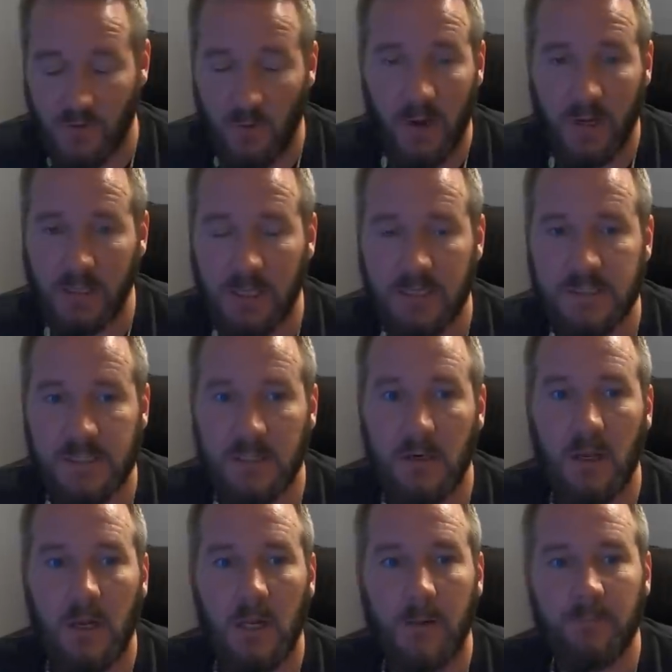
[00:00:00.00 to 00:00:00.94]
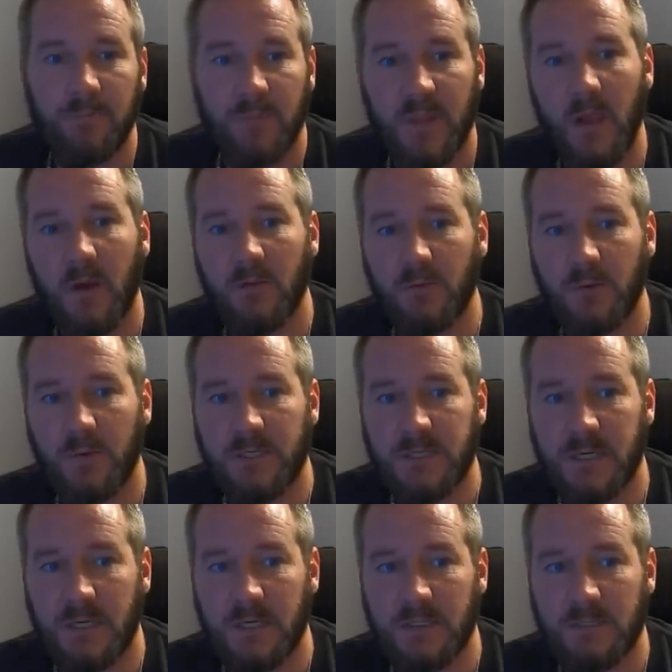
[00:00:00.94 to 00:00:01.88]
so I listen. The other
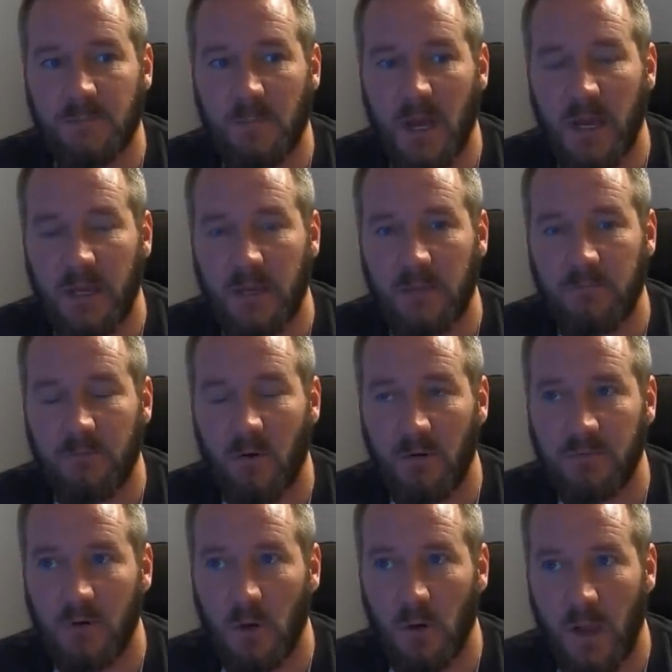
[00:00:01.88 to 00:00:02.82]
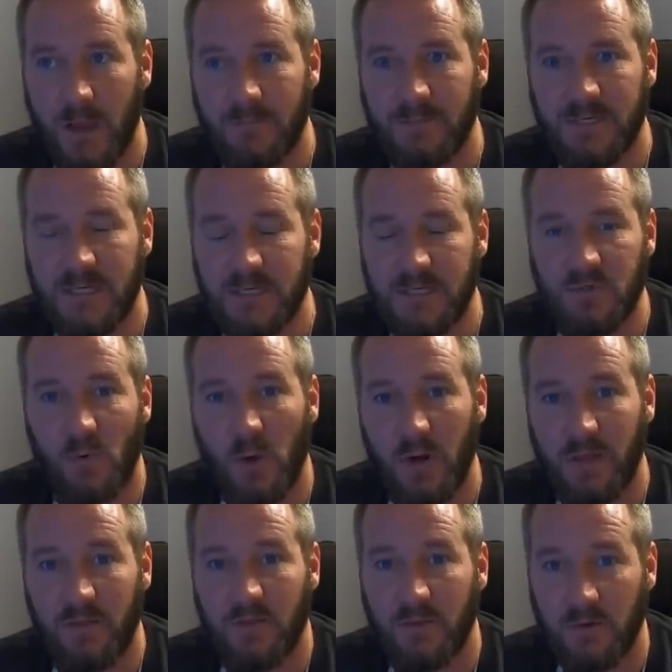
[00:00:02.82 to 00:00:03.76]
reason is my Volvo
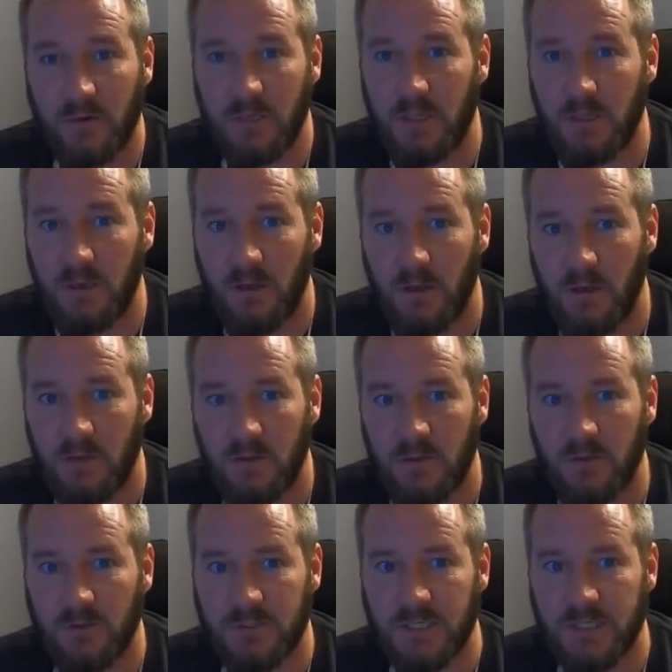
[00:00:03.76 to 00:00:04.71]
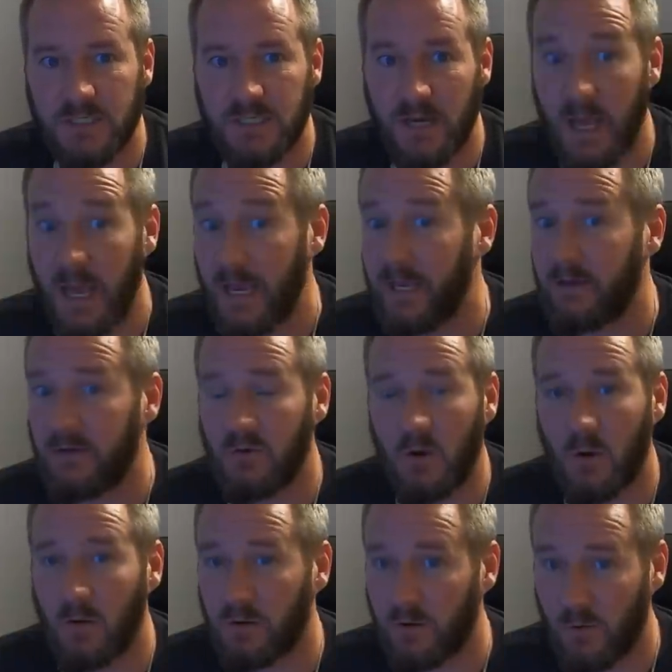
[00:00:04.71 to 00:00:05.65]
MD2030 uses an $8
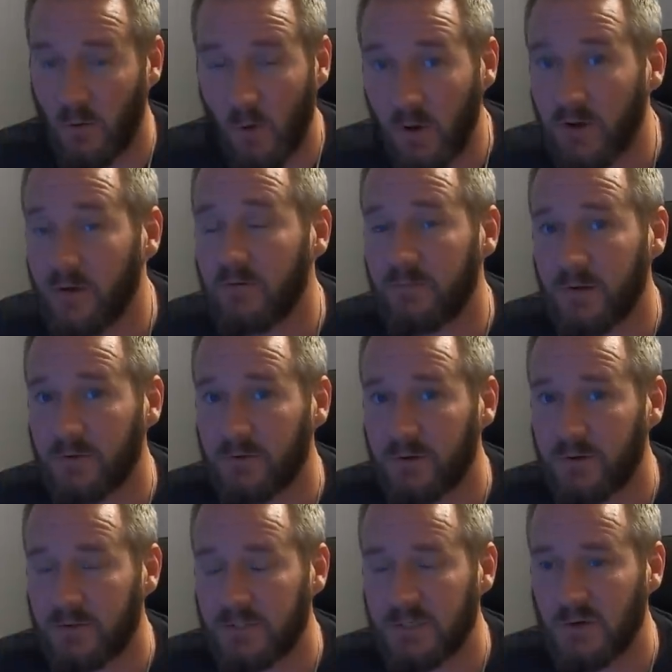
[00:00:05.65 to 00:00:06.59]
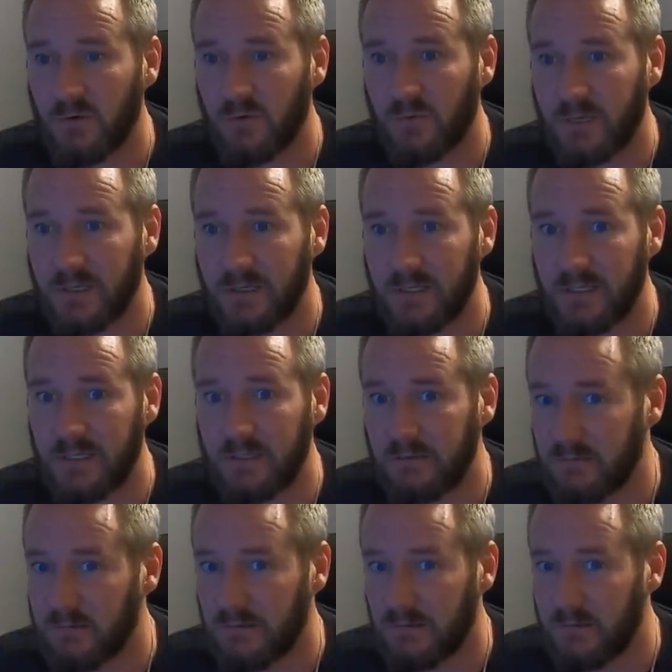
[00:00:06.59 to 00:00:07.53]
oil filter, so
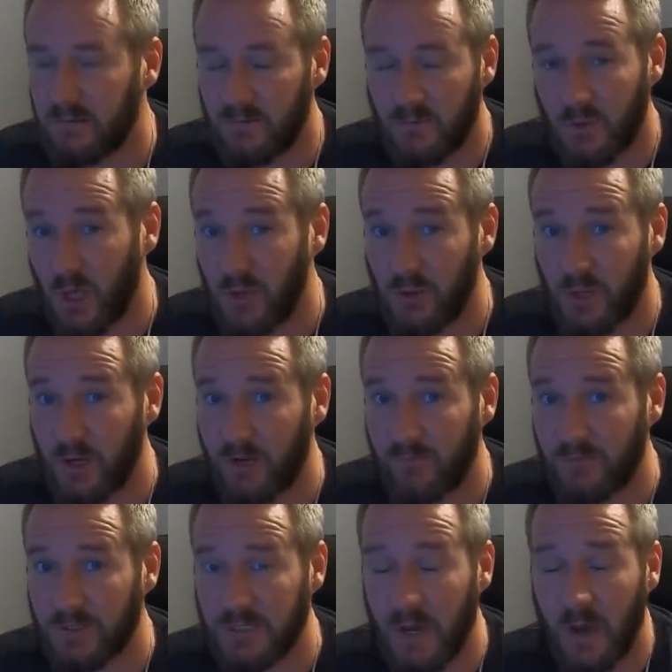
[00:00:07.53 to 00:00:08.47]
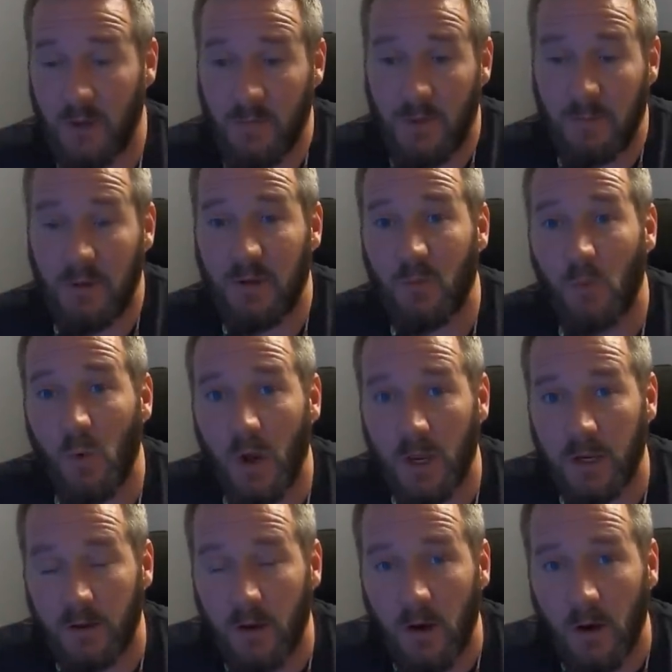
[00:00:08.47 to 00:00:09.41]
really change it every time. I mean,
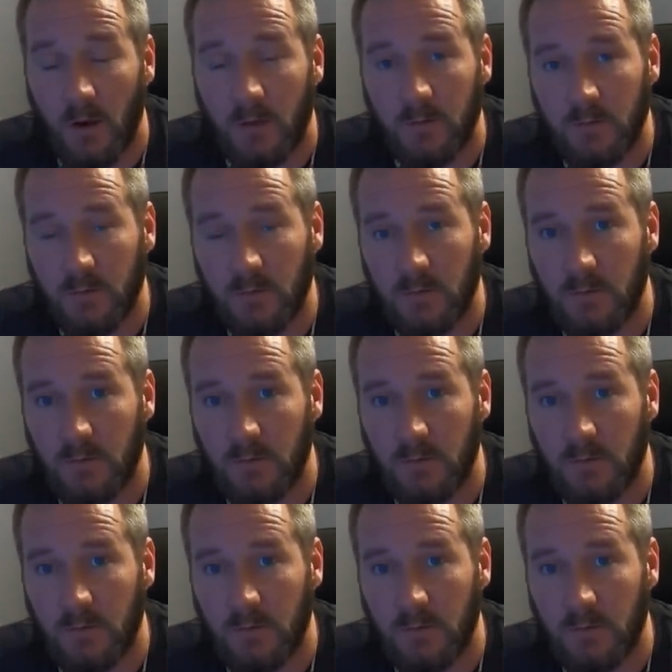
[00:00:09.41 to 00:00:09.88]
why not?